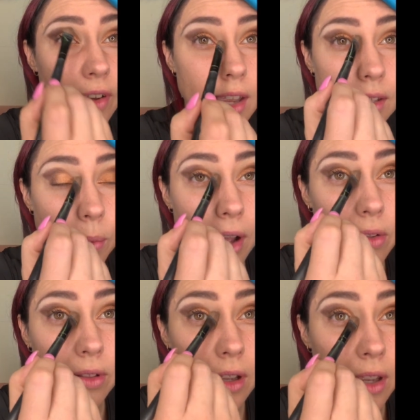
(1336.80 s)
as
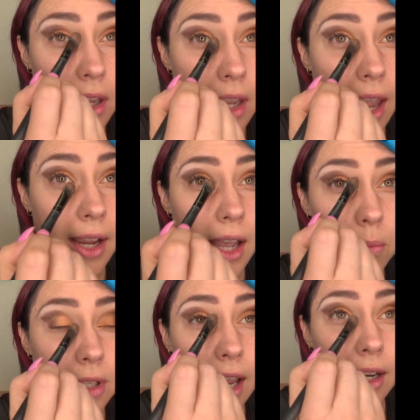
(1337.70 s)
well, and
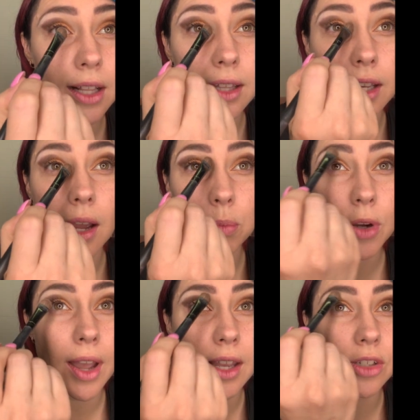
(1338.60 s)
come down and clean up
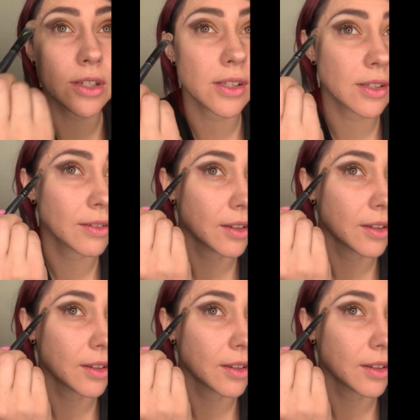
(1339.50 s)
your edges.